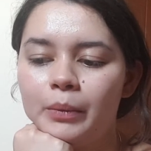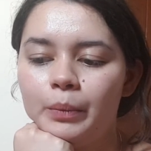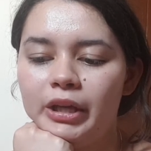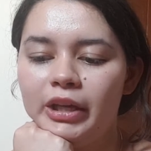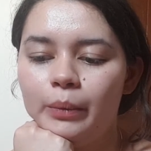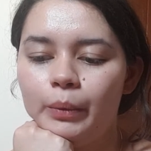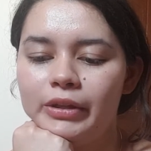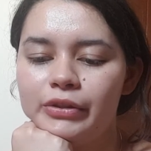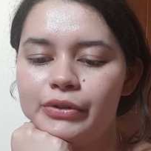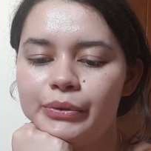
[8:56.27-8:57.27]
We
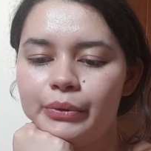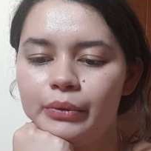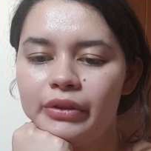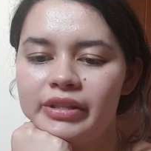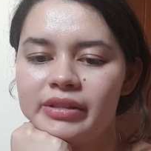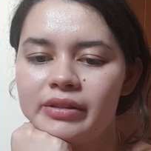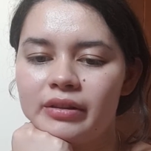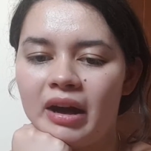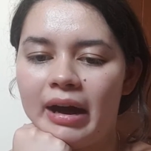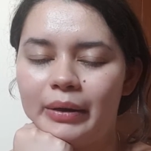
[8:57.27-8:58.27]
went to this
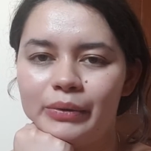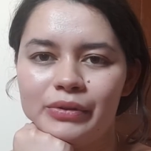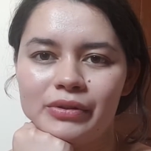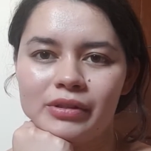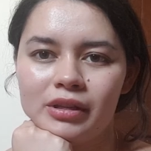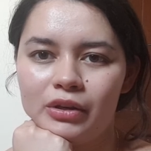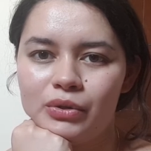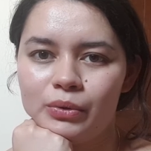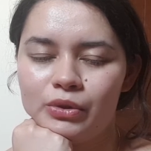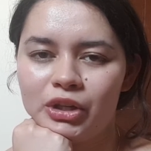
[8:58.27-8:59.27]
house
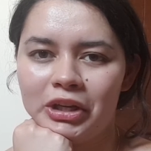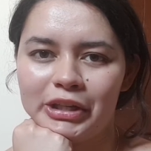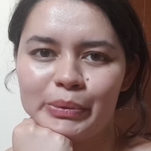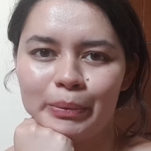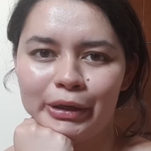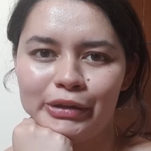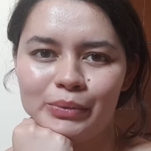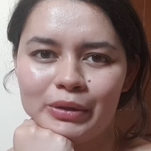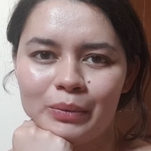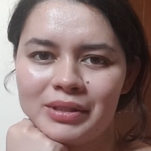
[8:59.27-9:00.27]
to try to
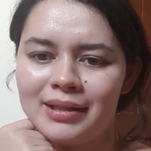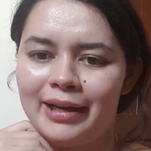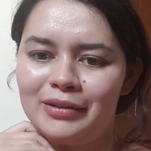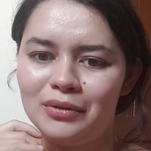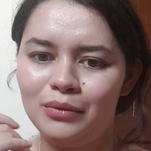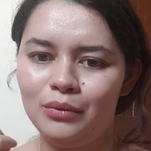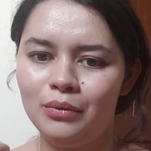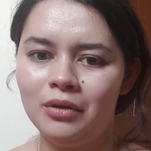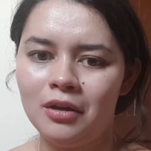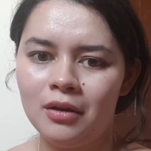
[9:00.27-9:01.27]
experience what it was like
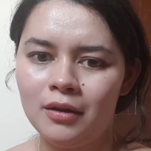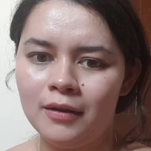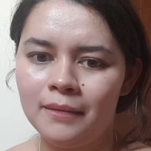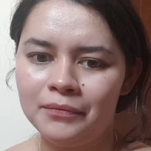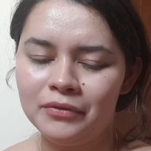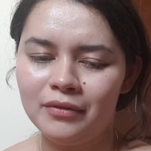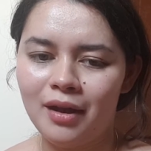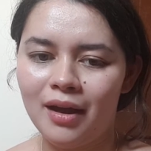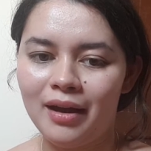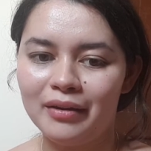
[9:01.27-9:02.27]
to
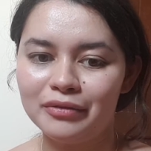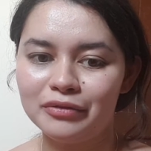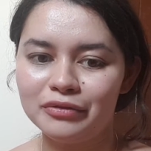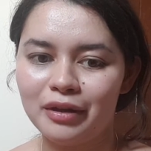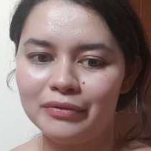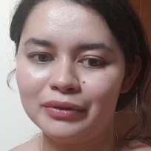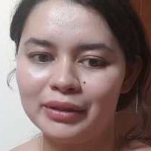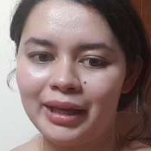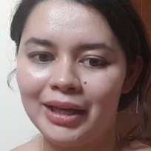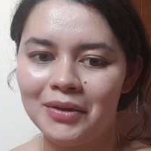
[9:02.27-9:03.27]
have a
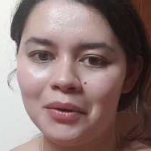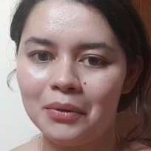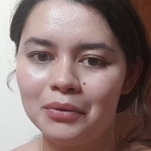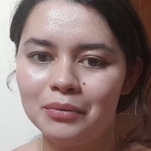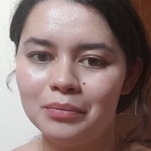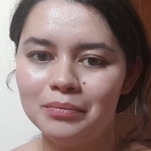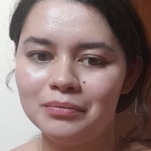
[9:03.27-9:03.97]
volcano